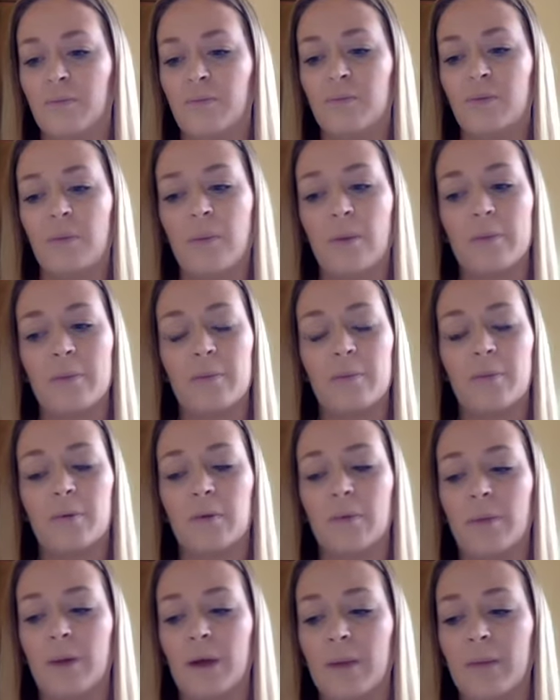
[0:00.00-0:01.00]
Remember poor
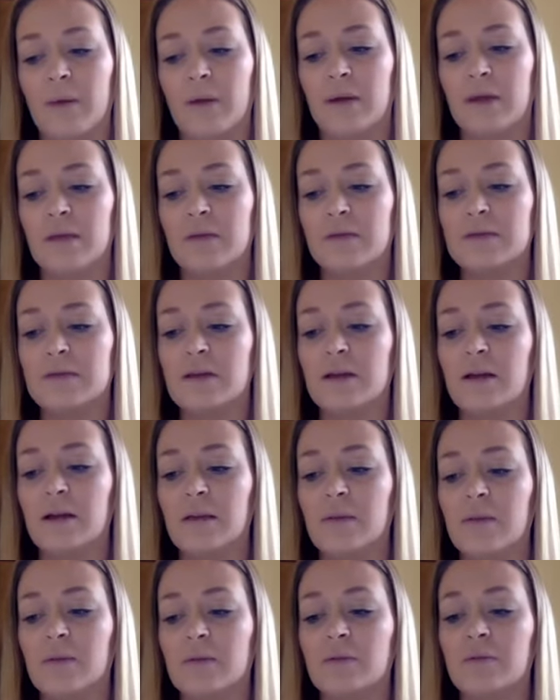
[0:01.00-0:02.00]
Papa, he was
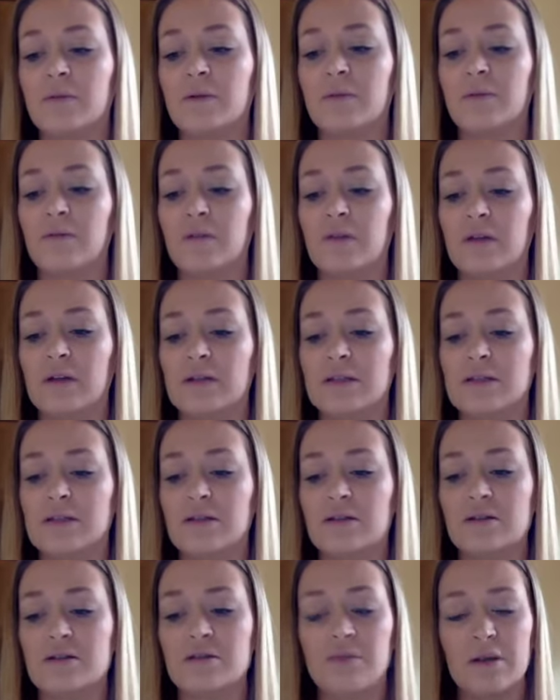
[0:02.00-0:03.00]
unable to work for us.
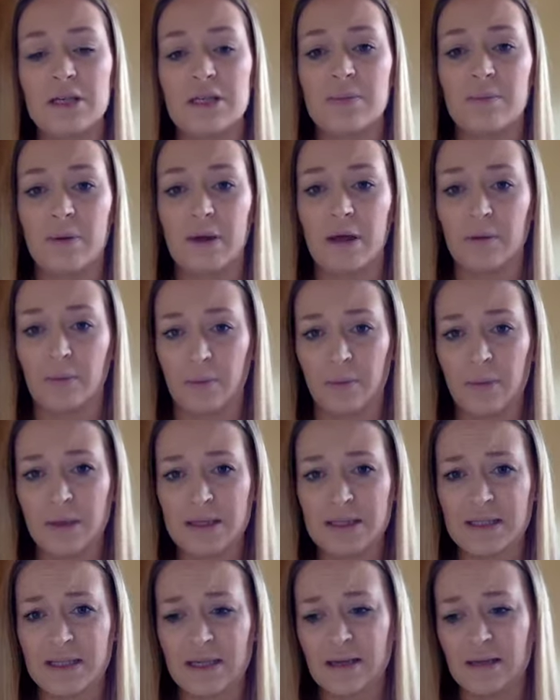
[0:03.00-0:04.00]
There's the rent to pay, we
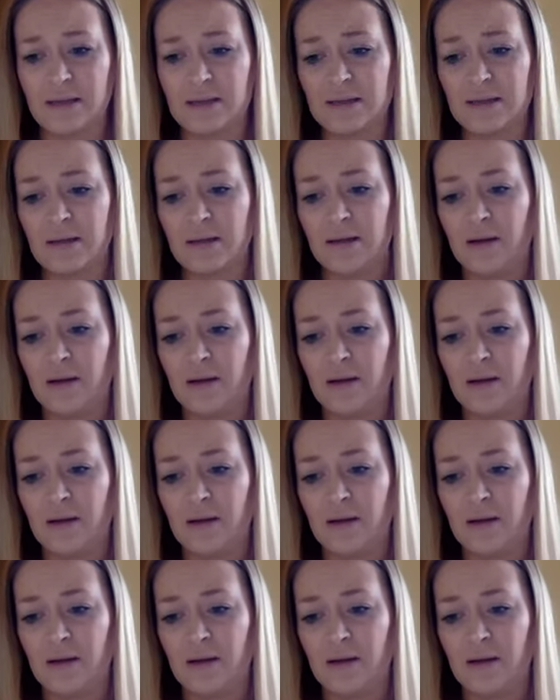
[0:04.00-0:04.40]
must eat.